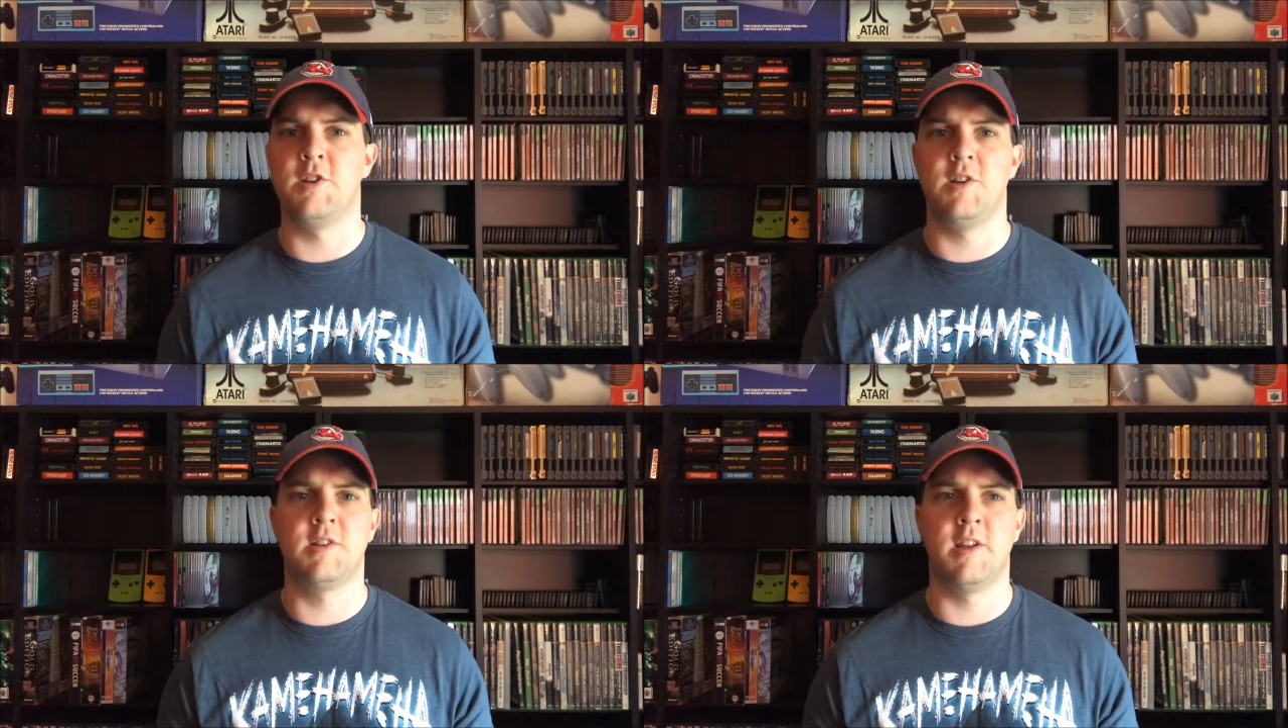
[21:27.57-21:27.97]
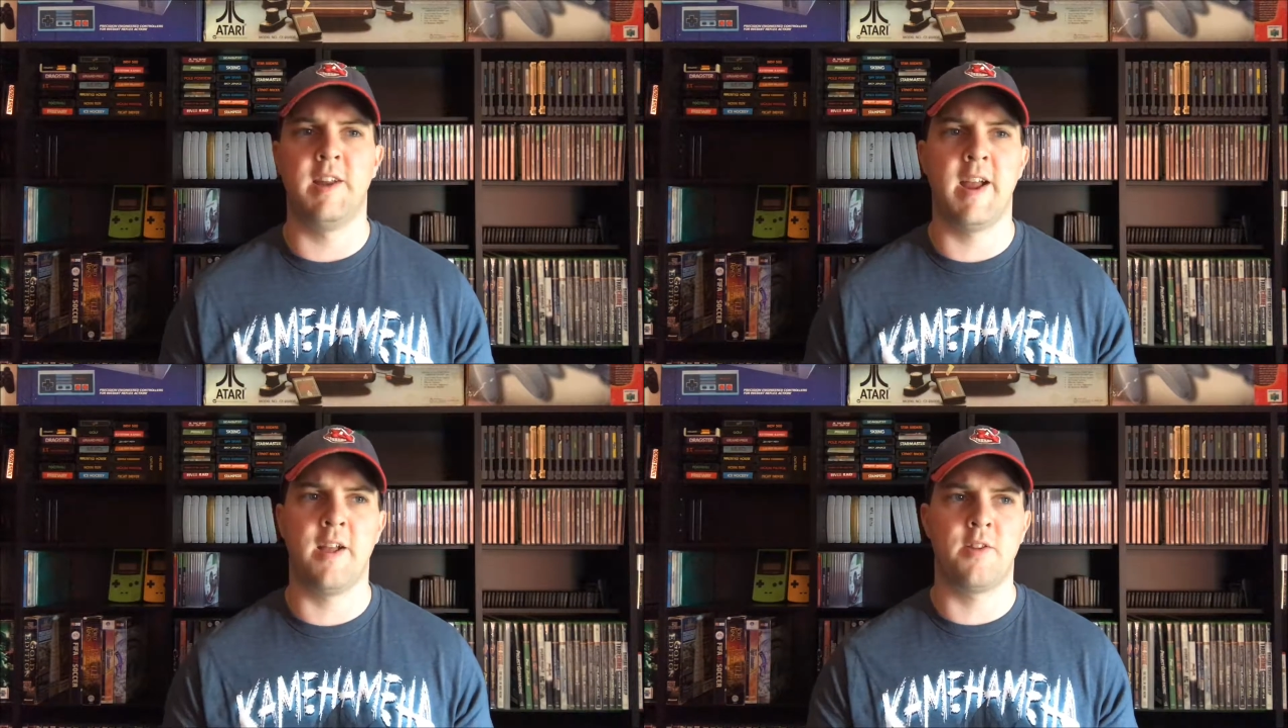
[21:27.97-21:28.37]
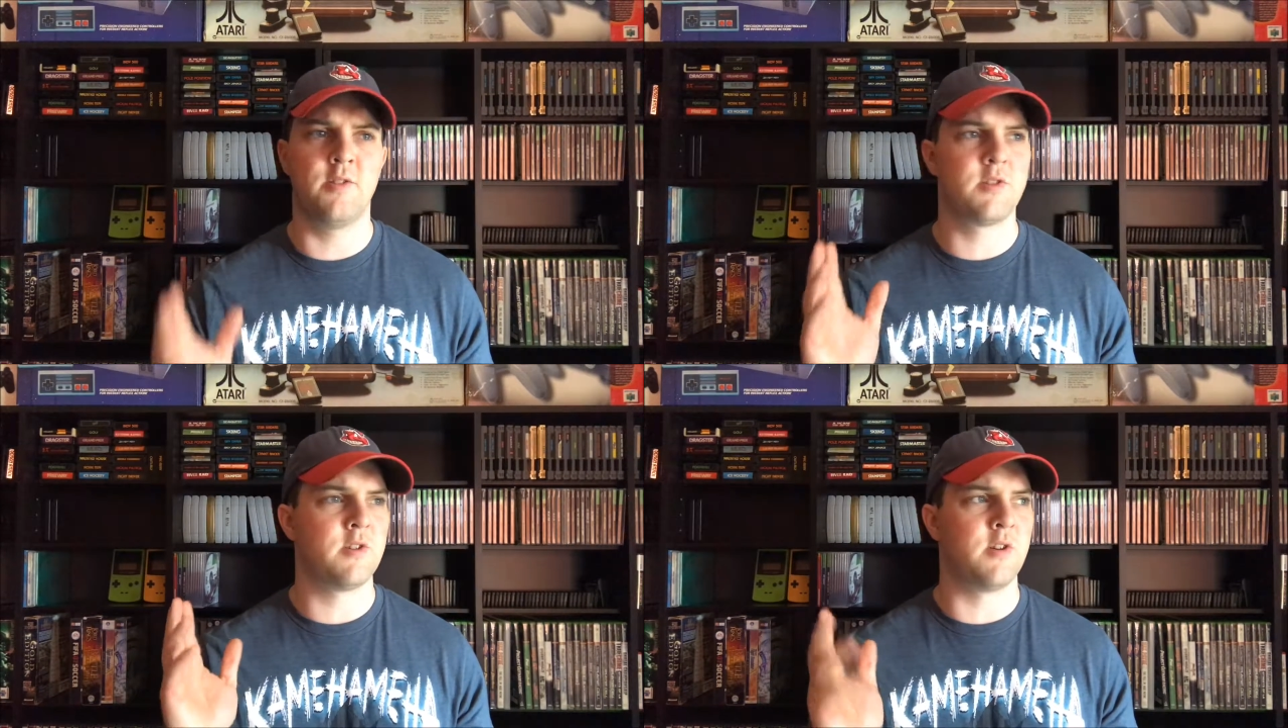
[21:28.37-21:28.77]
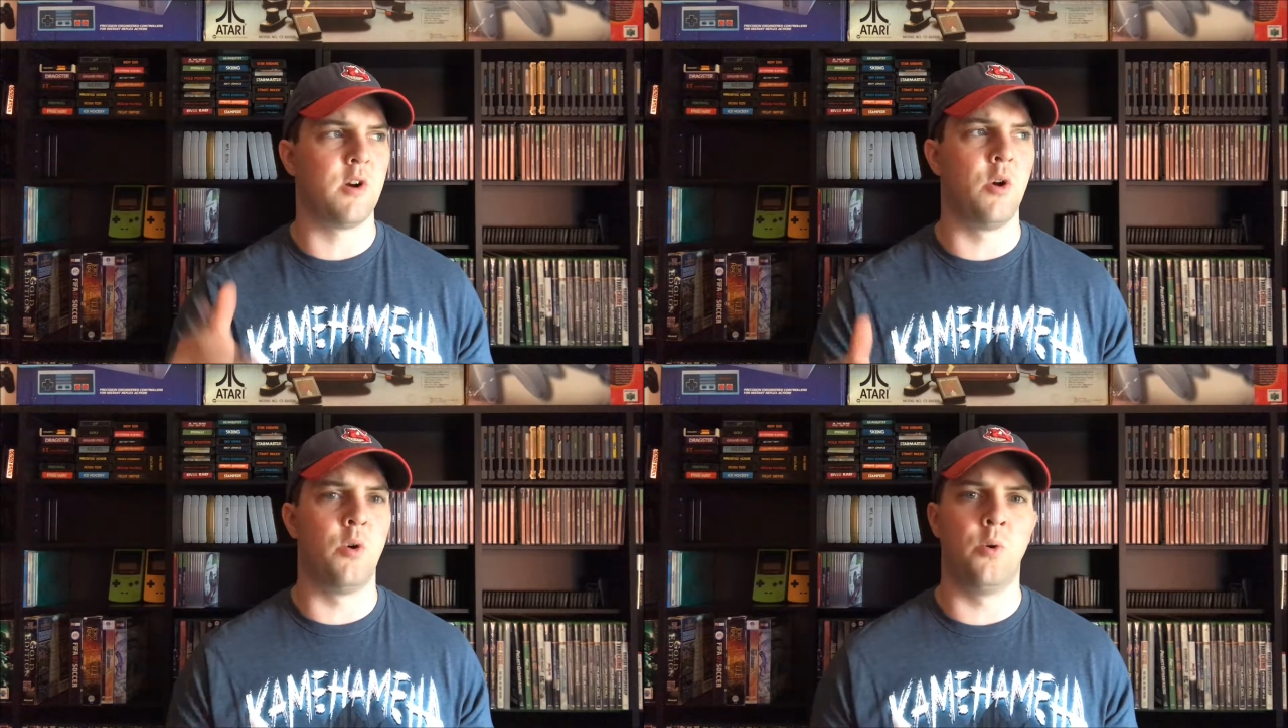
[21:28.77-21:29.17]
She said, yeah, those
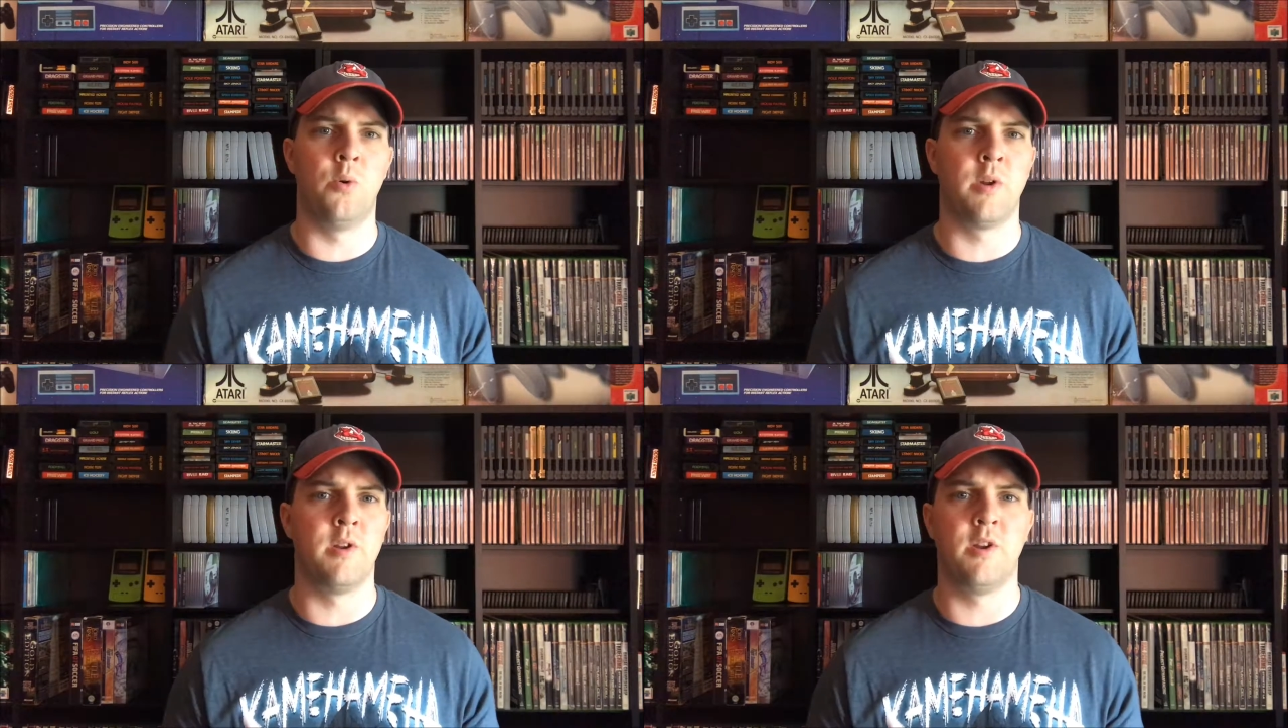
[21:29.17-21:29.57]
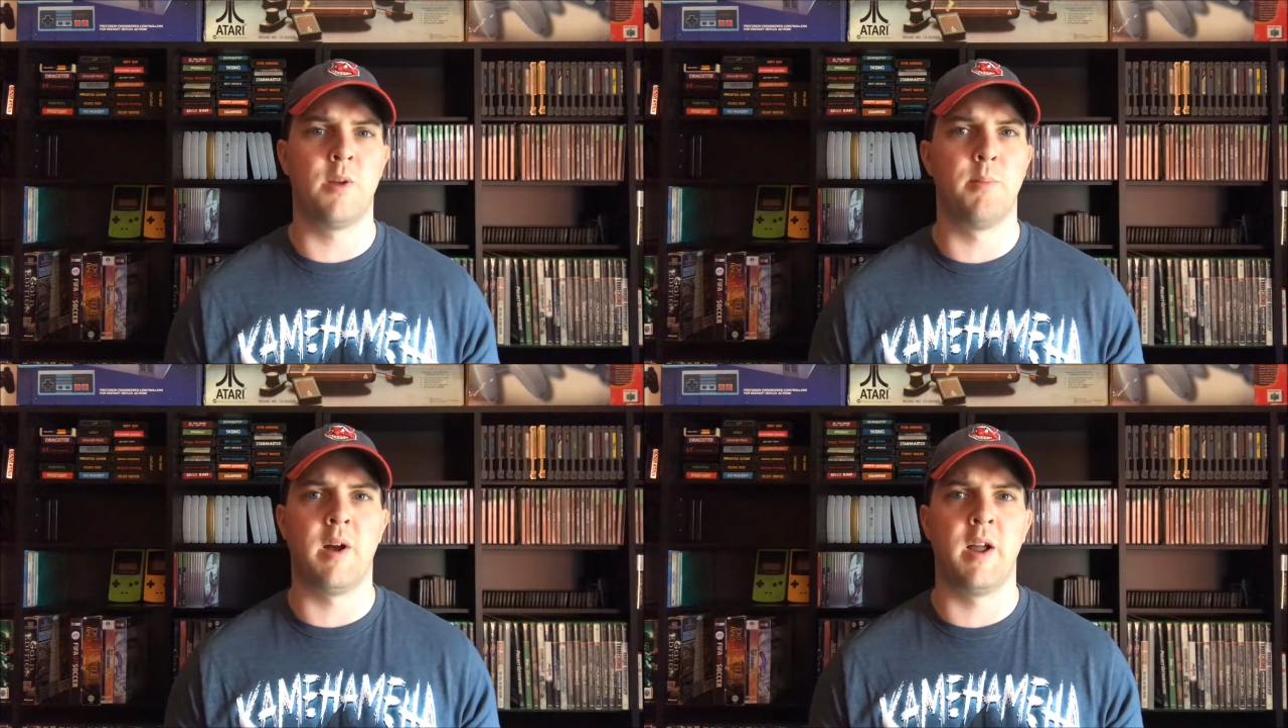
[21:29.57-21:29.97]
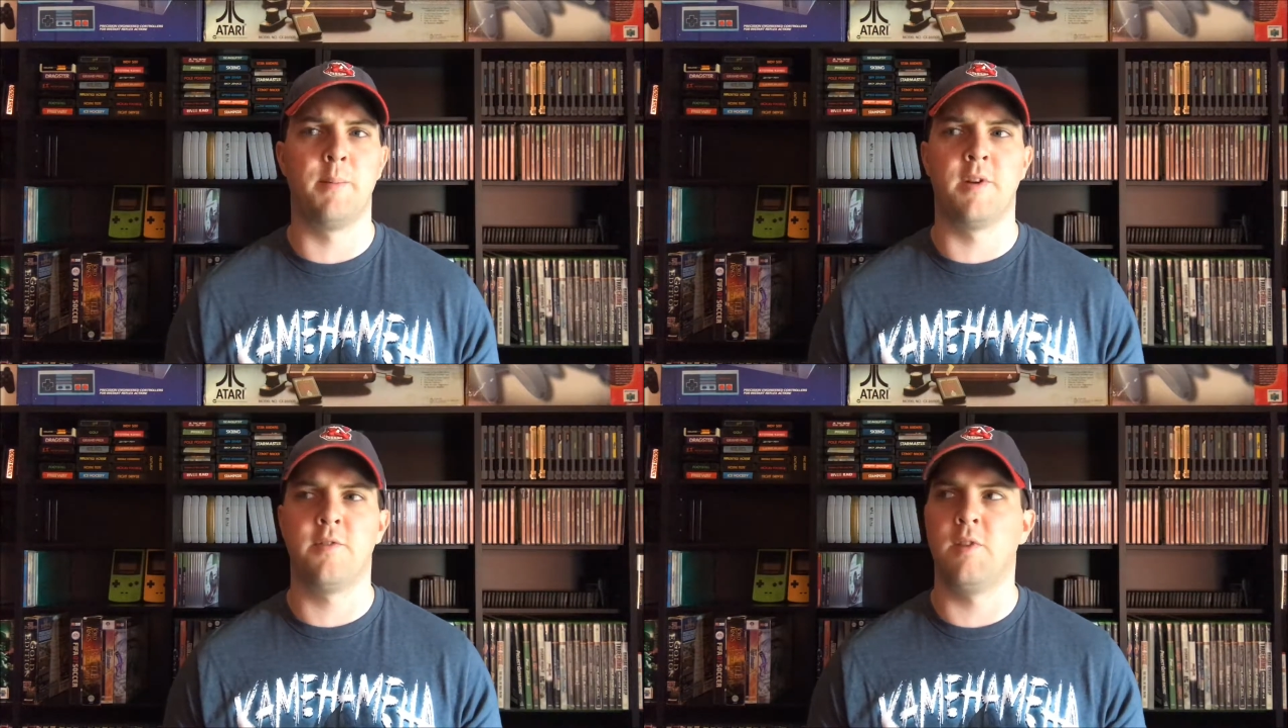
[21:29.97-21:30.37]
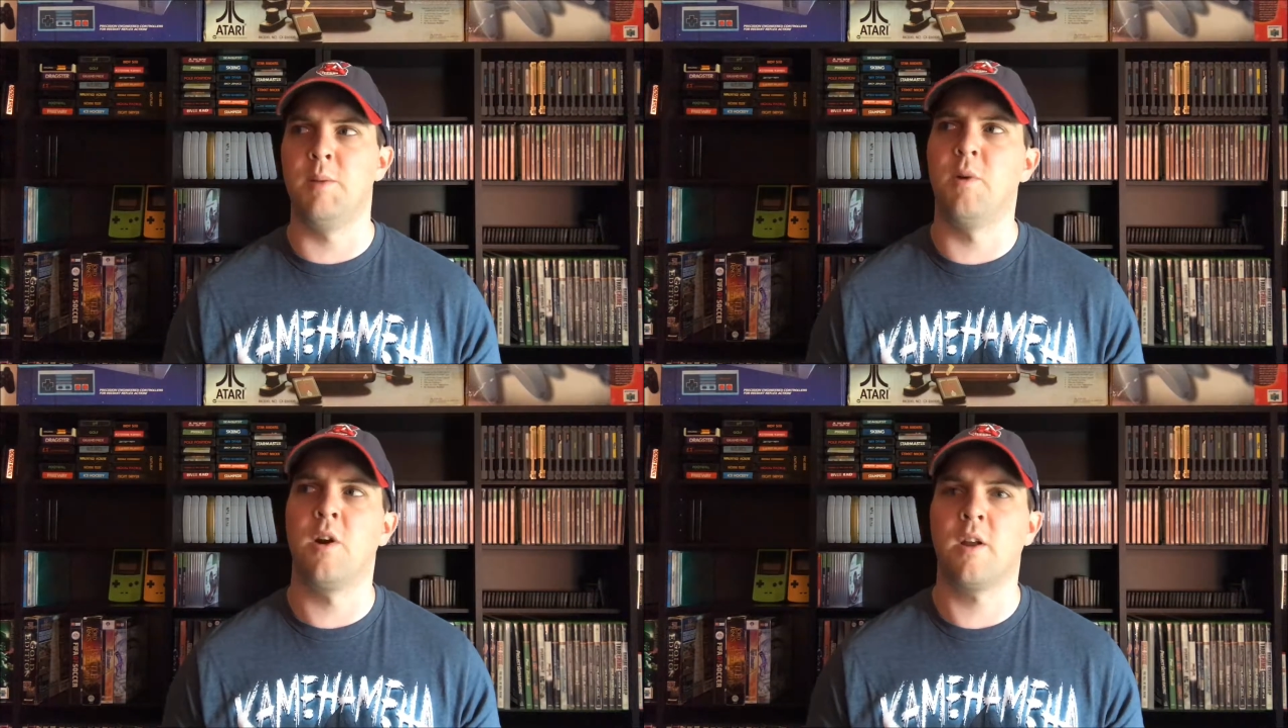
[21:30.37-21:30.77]
are old and you can buy them in a
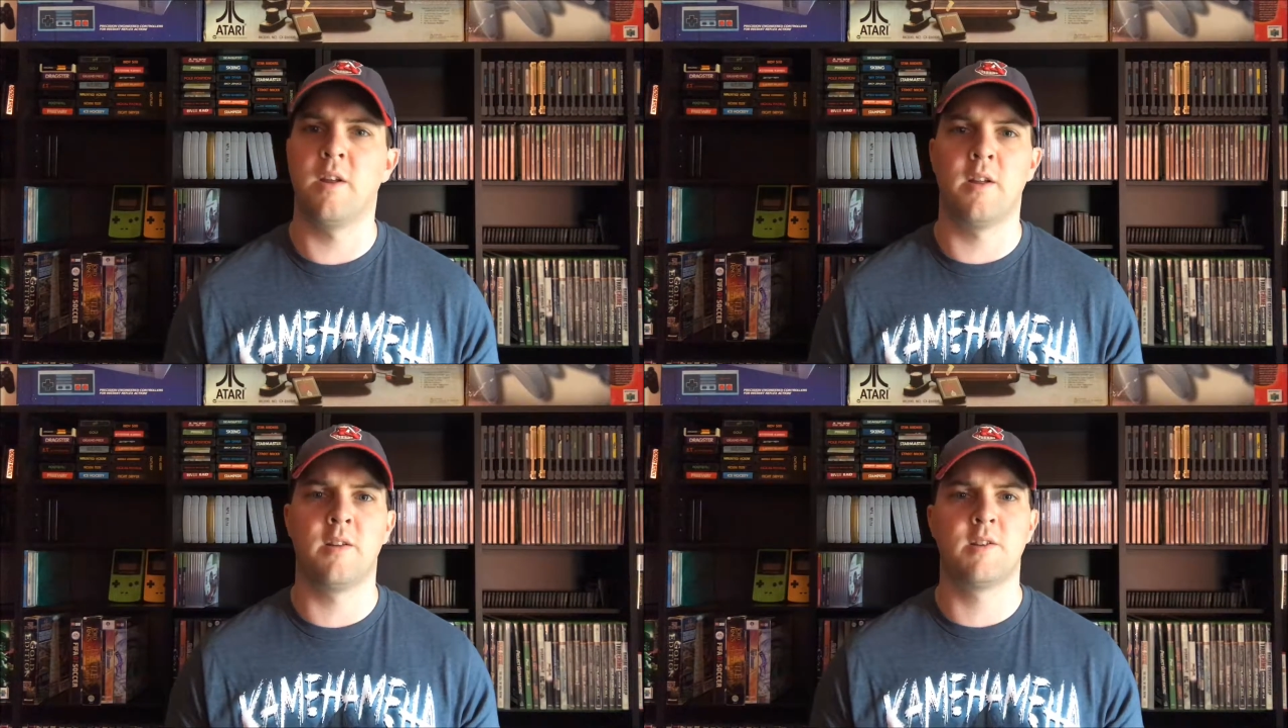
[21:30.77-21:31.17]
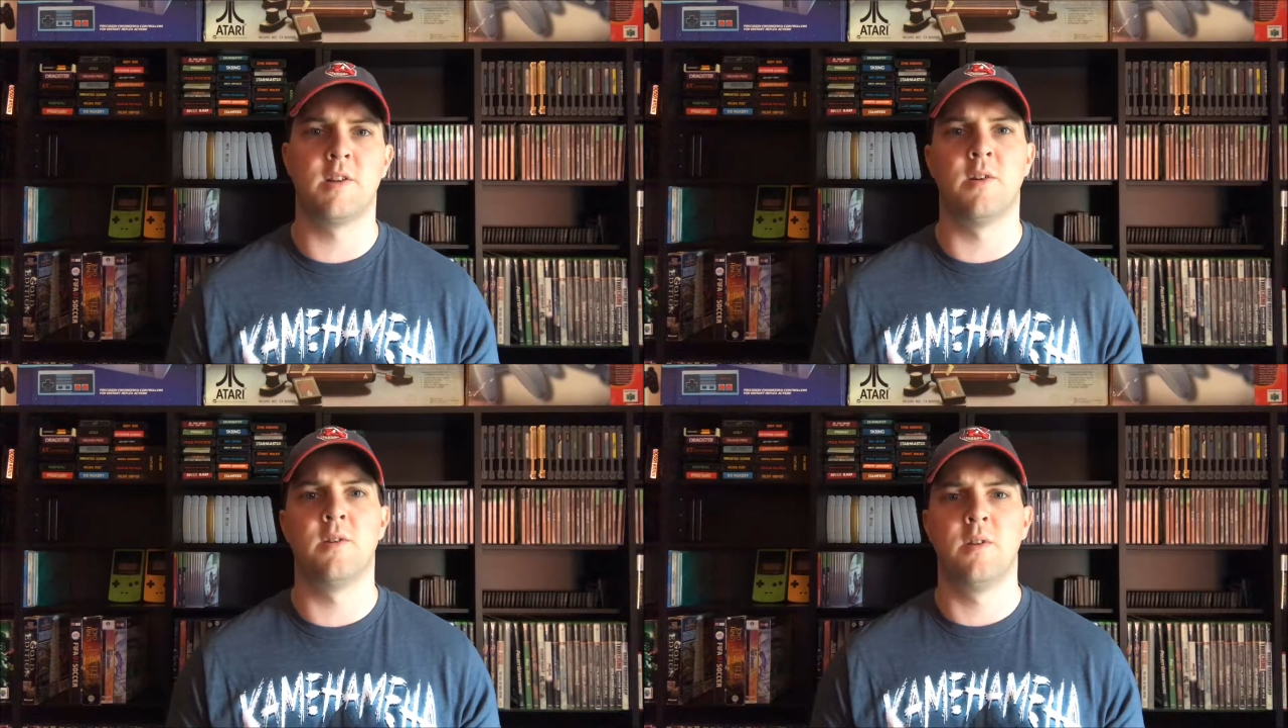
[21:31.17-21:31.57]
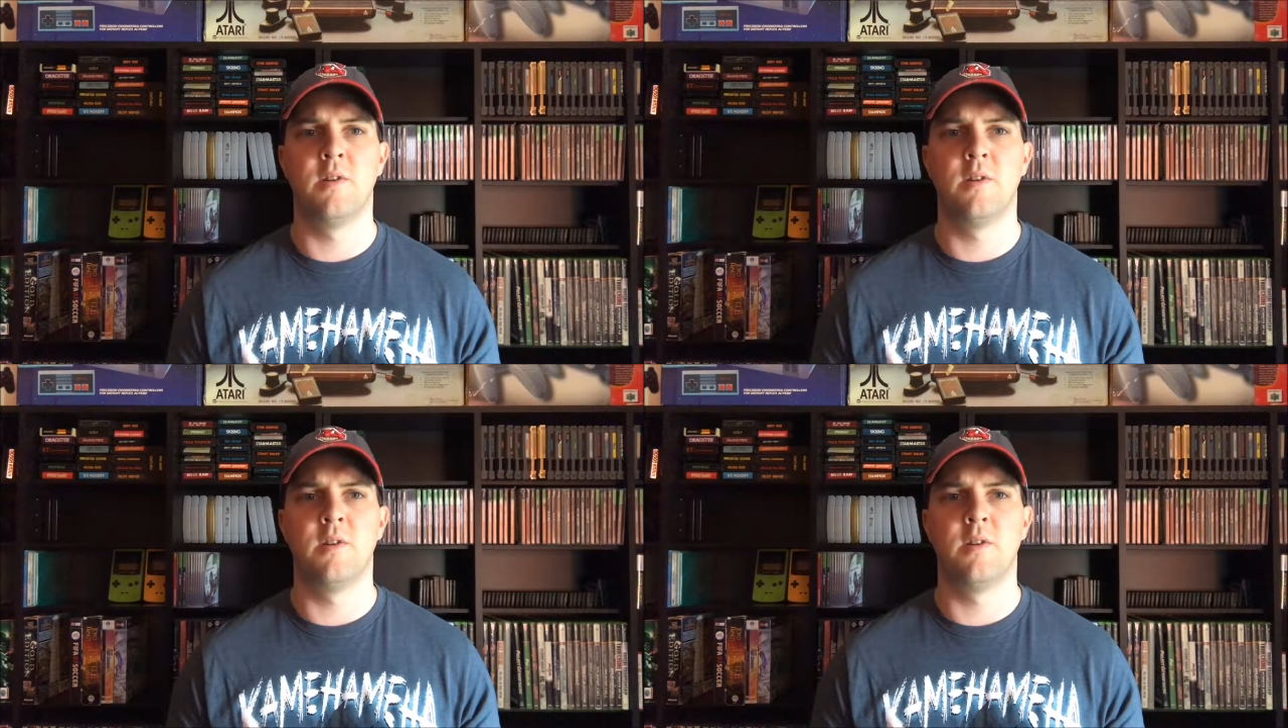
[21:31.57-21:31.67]
flea market. So,